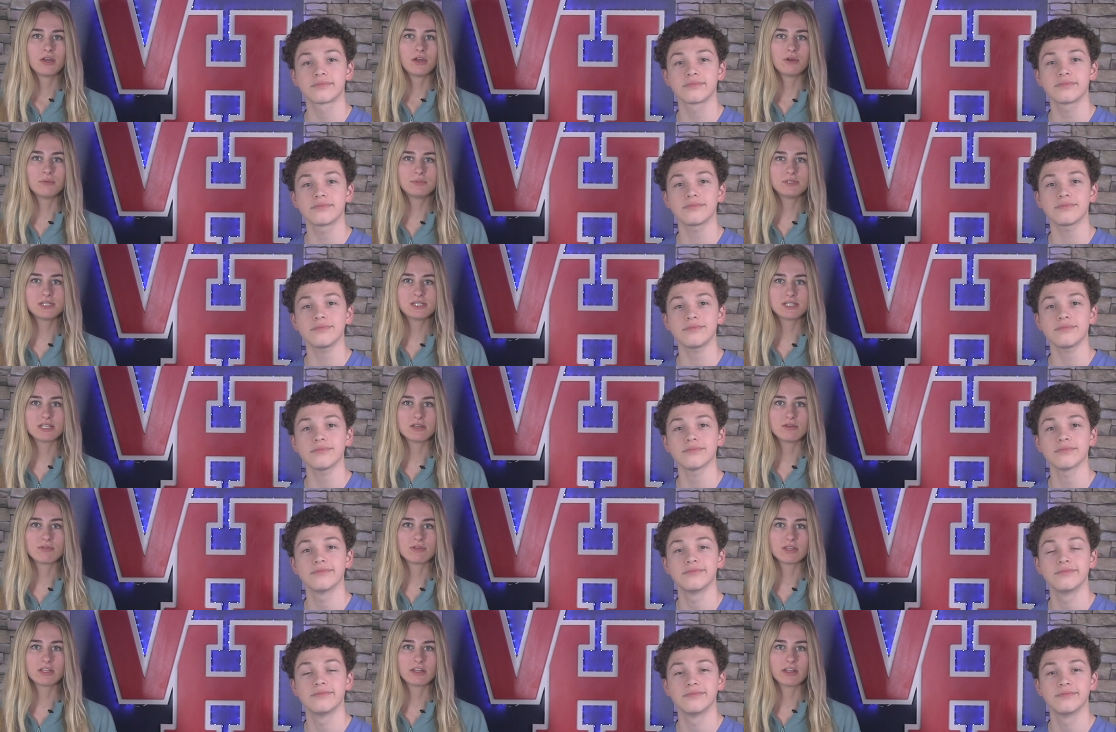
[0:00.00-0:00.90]
Speaker 1: Hope to see
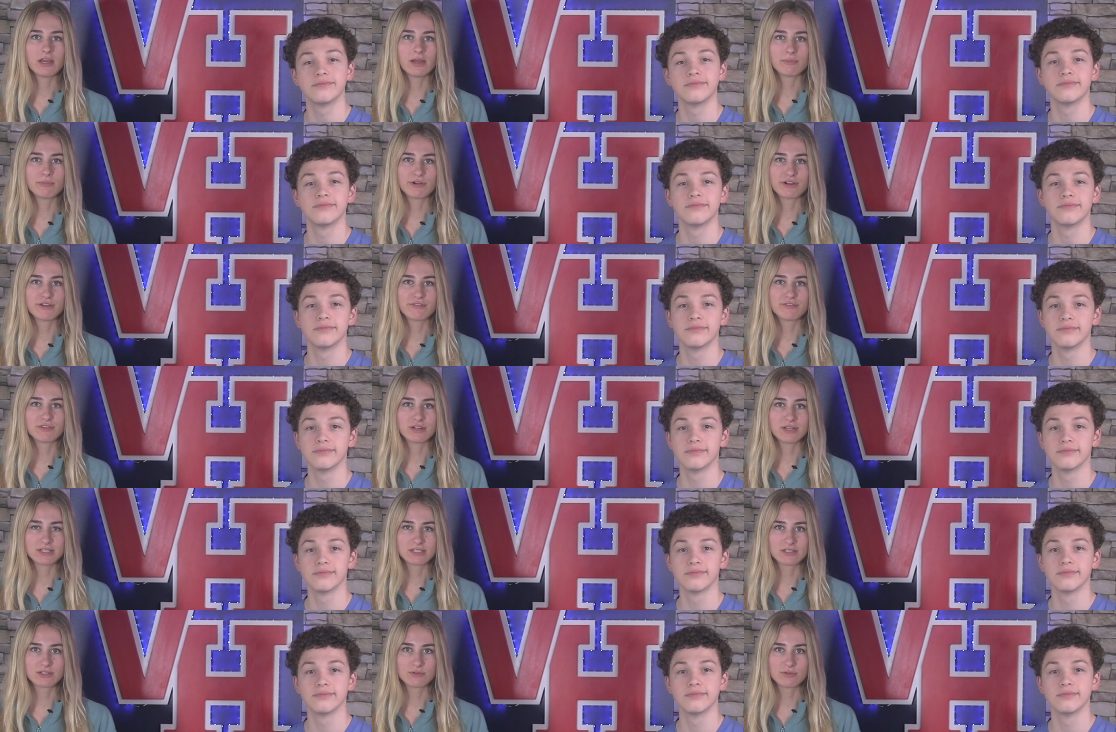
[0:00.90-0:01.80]
you in the library for
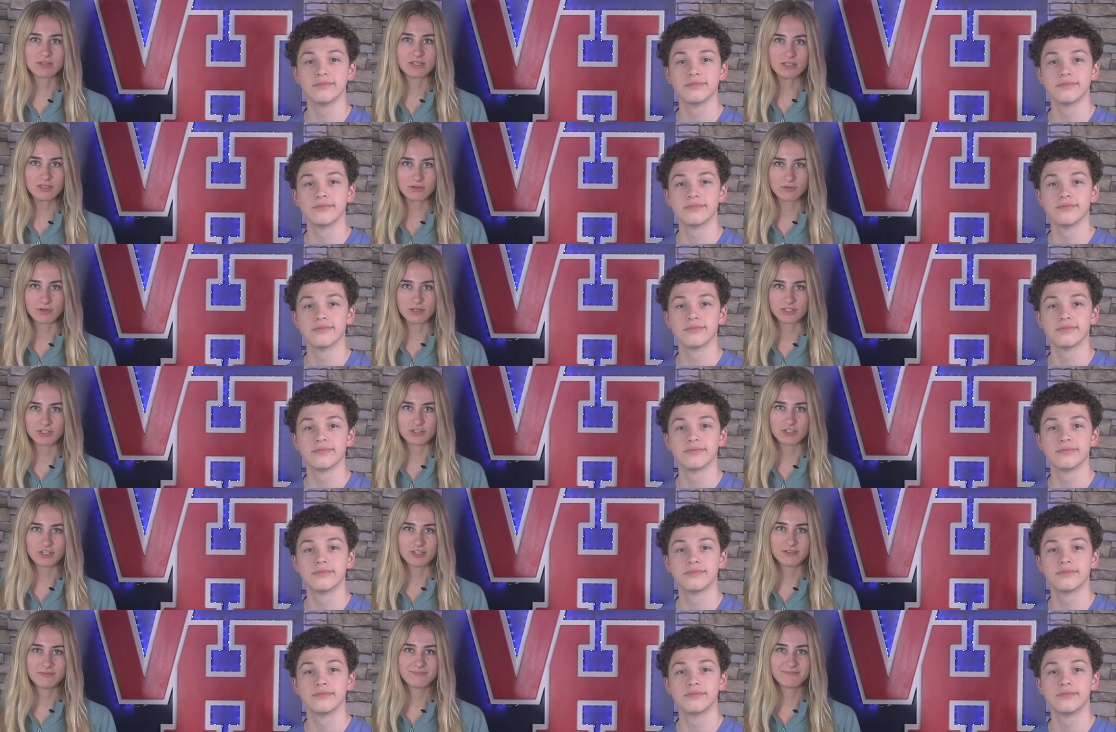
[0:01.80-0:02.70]
next week's
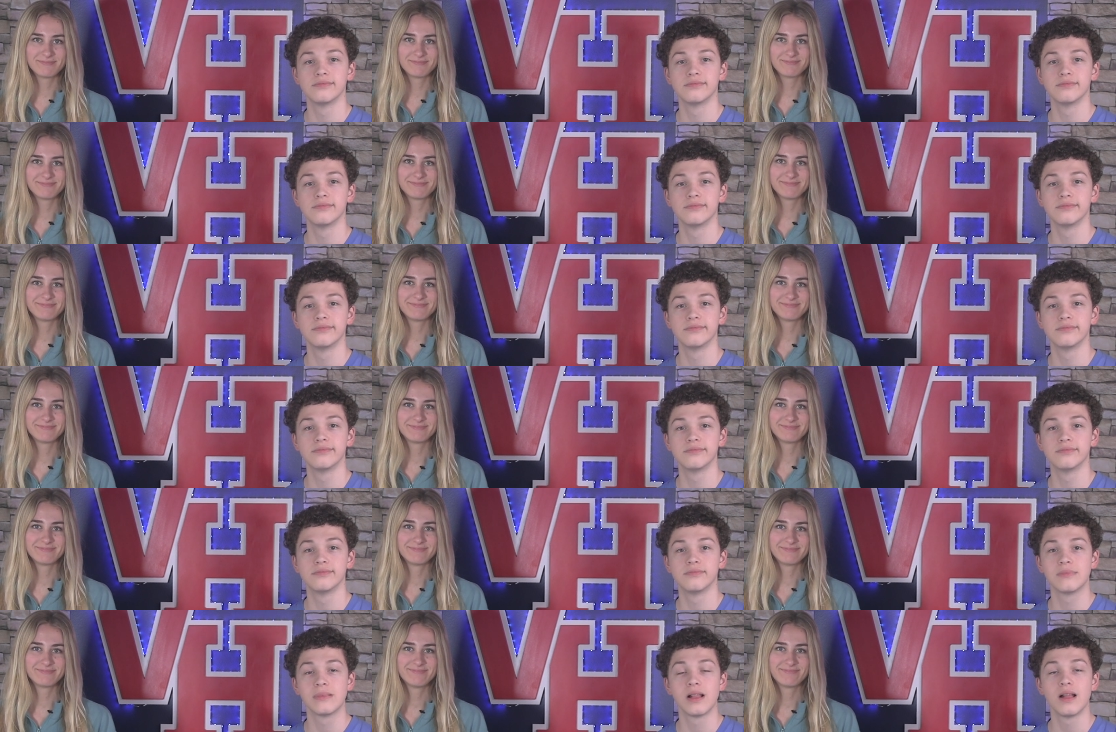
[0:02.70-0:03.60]
Speaker 2: question.
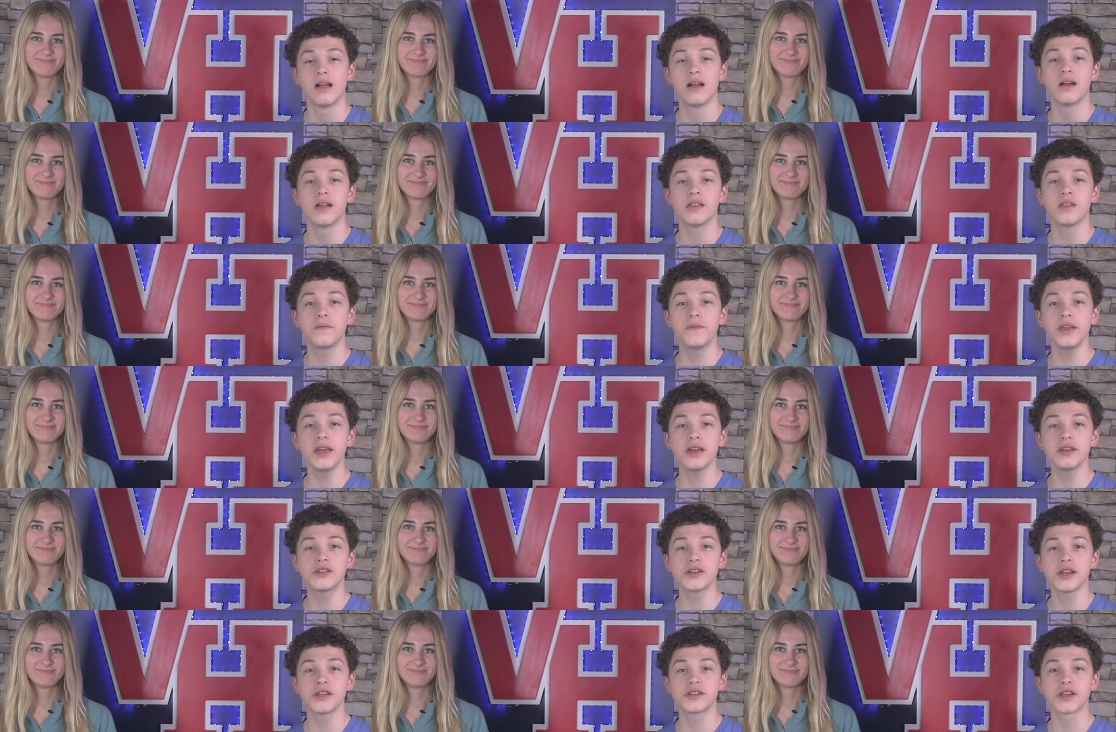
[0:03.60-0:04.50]
The
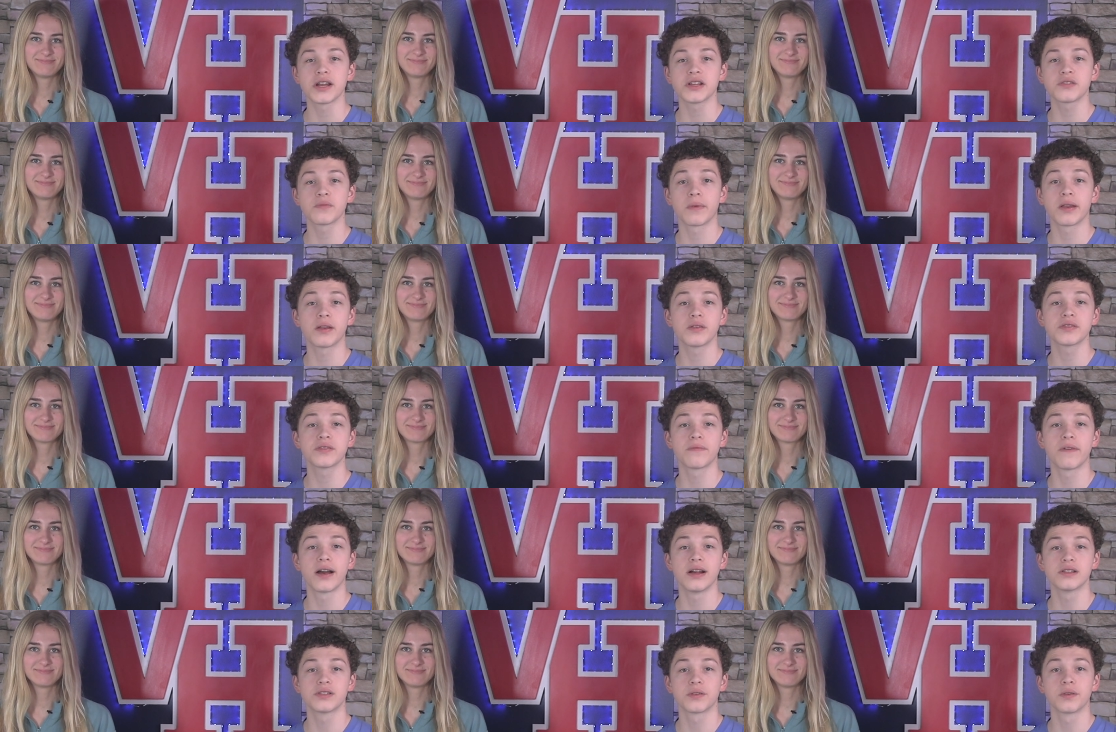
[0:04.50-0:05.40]
VHHS Readers
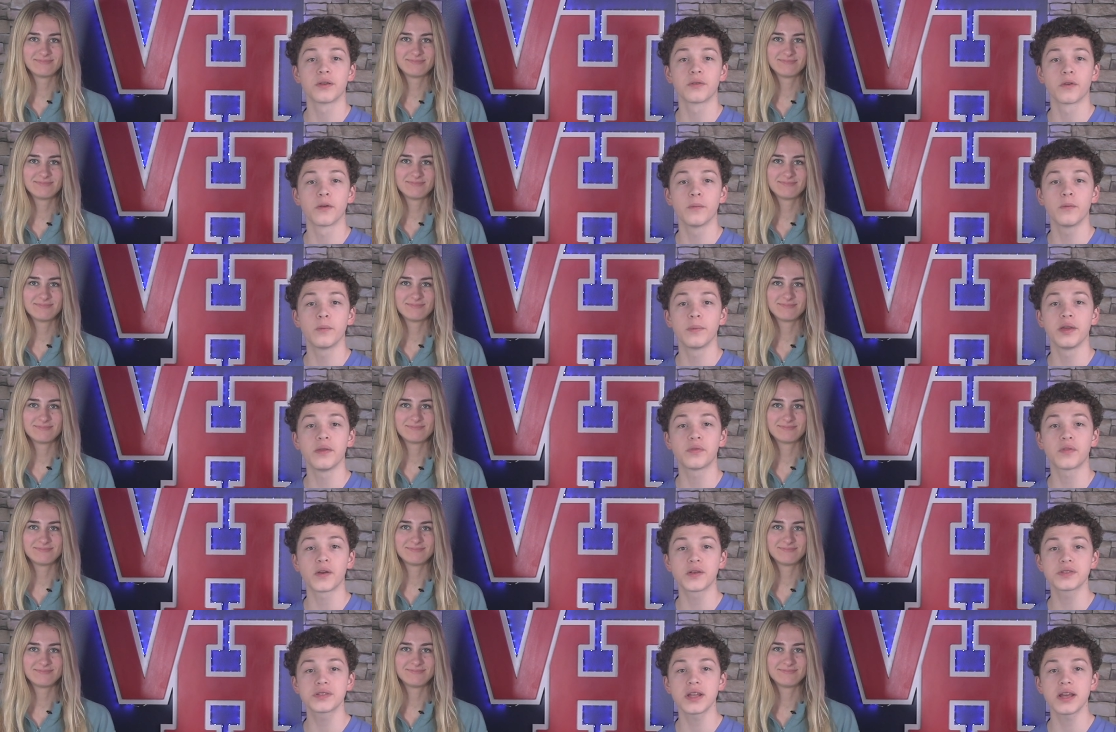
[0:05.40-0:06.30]
Advisory Group will meet
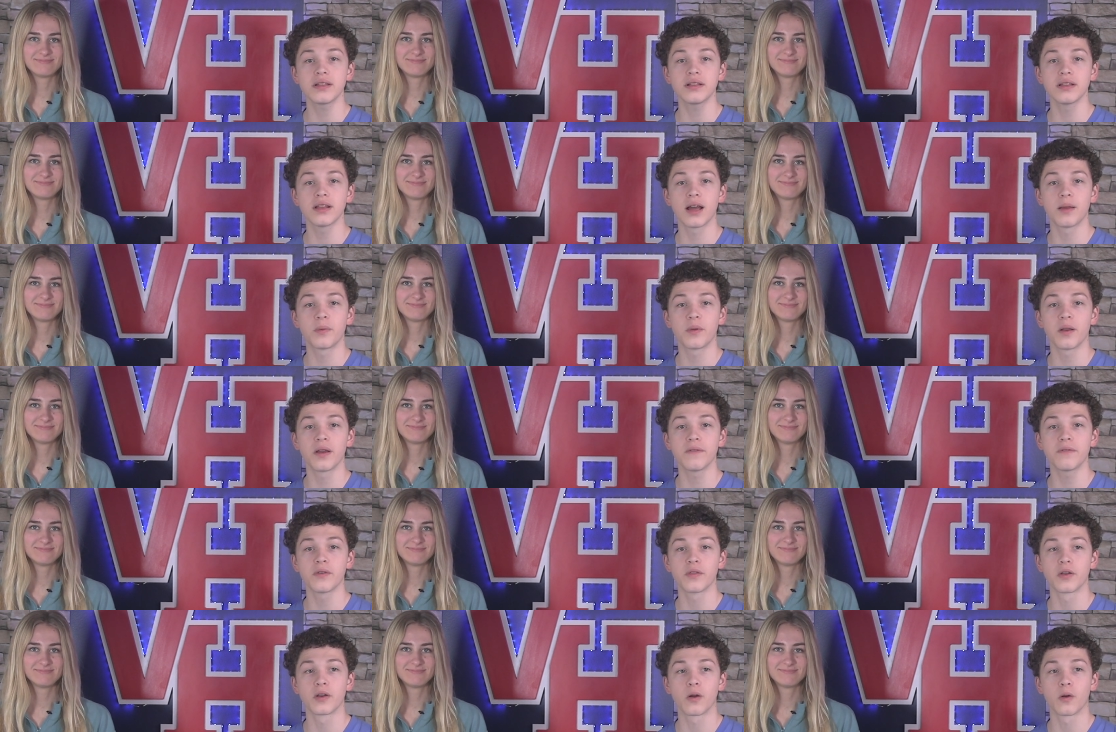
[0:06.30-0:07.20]
Thursday in the library
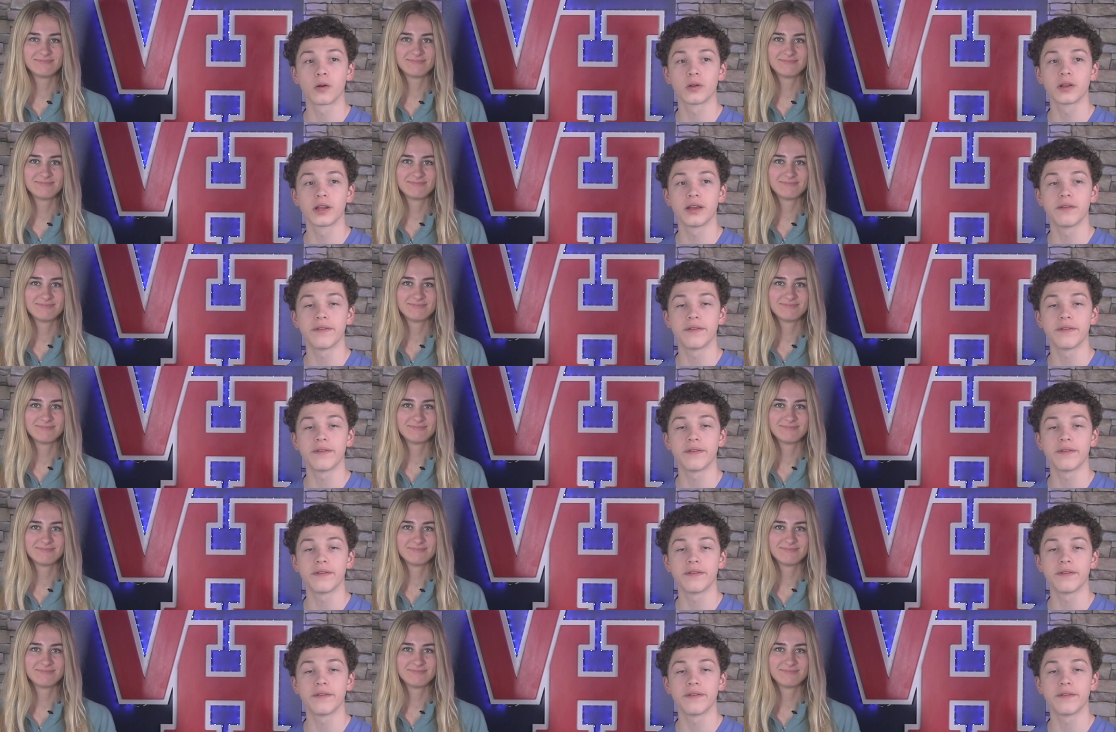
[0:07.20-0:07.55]
for their quarterly